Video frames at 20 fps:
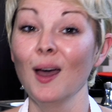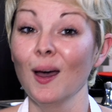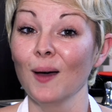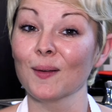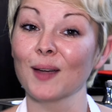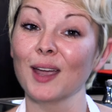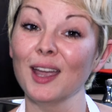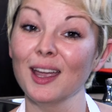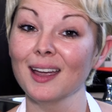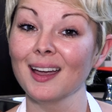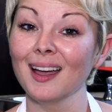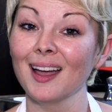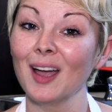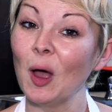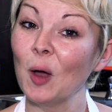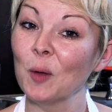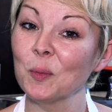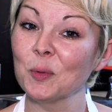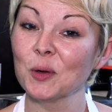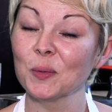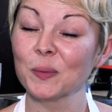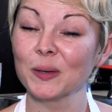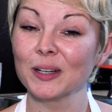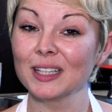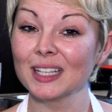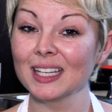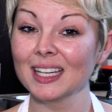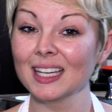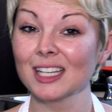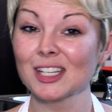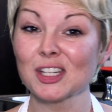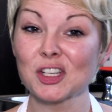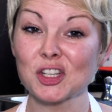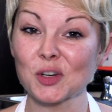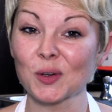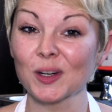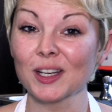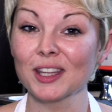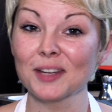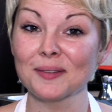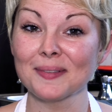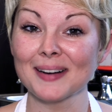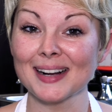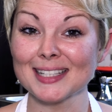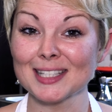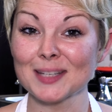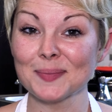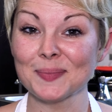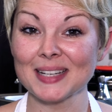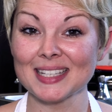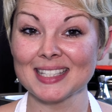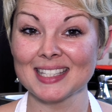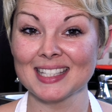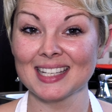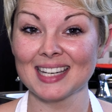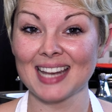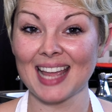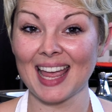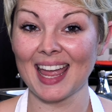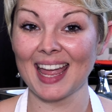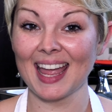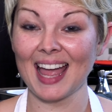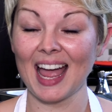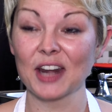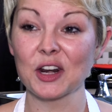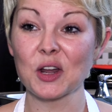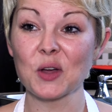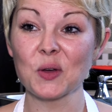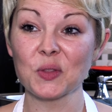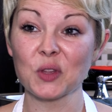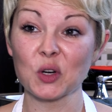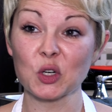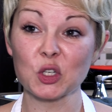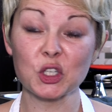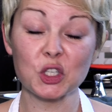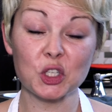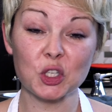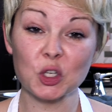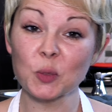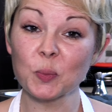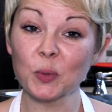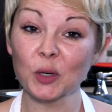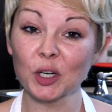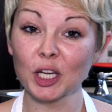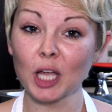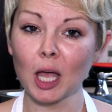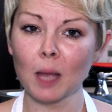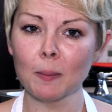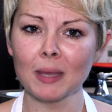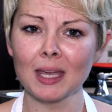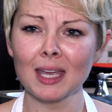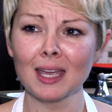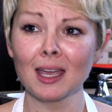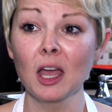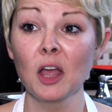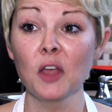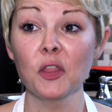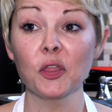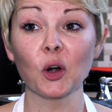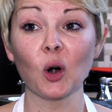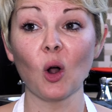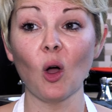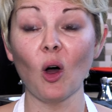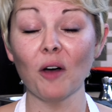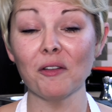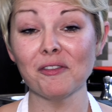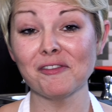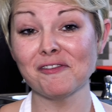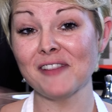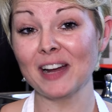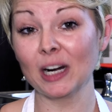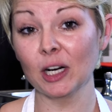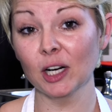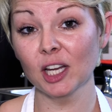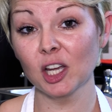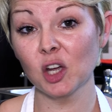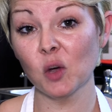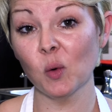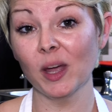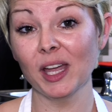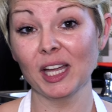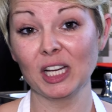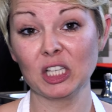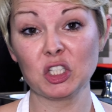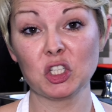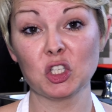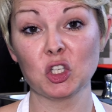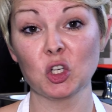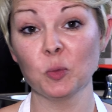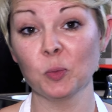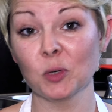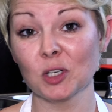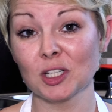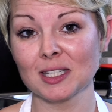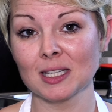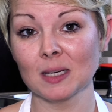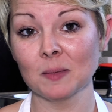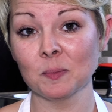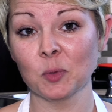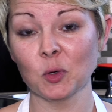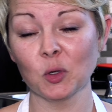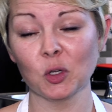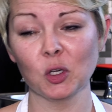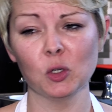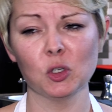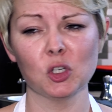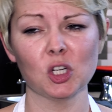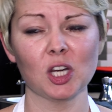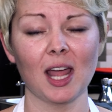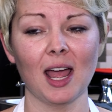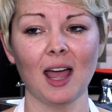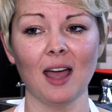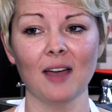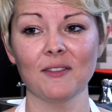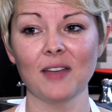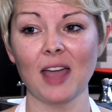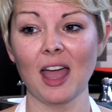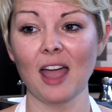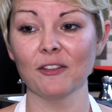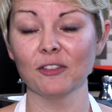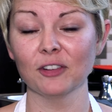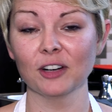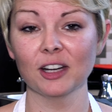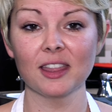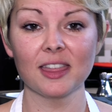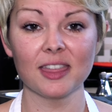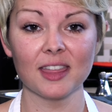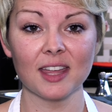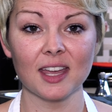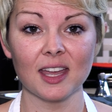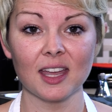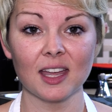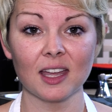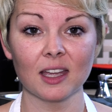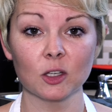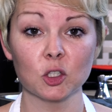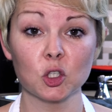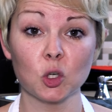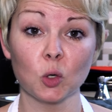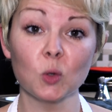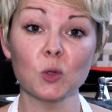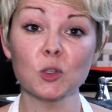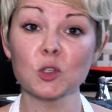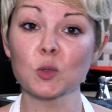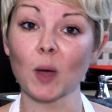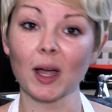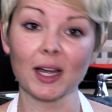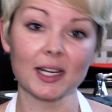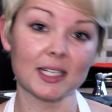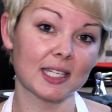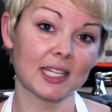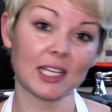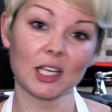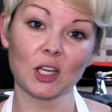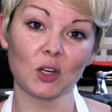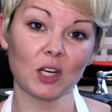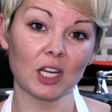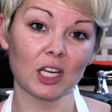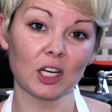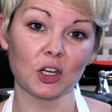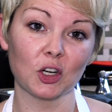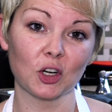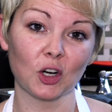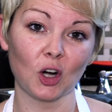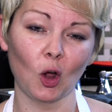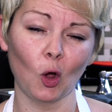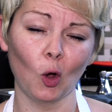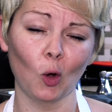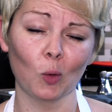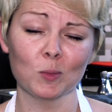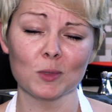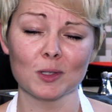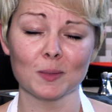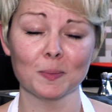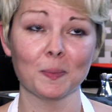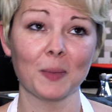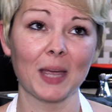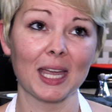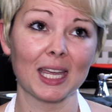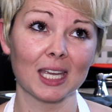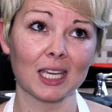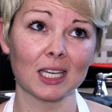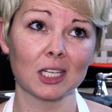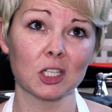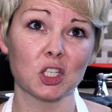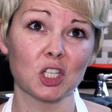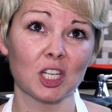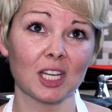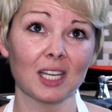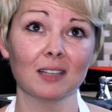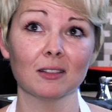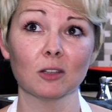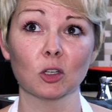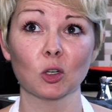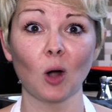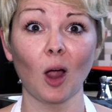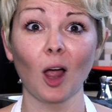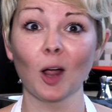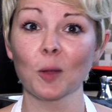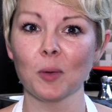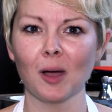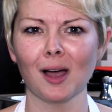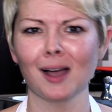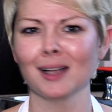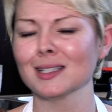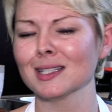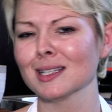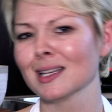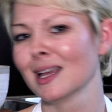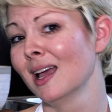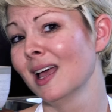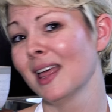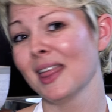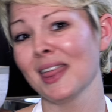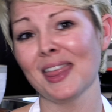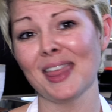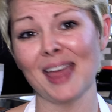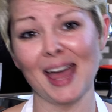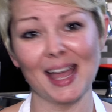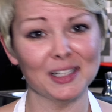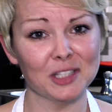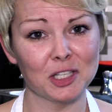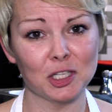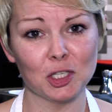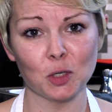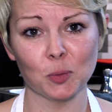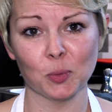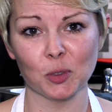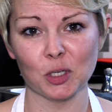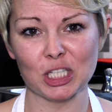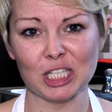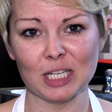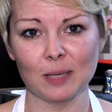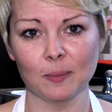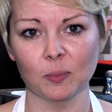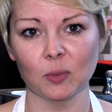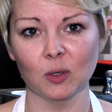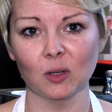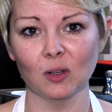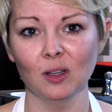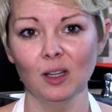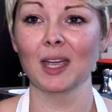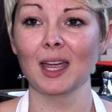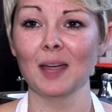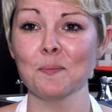Okay, I hope you really enjoyed the recipes today. I know they're super yummy. They're all very quick, super simple. You should have everything tools-wise that you need in your homes. Baking sheet, crock pots. That's super simple.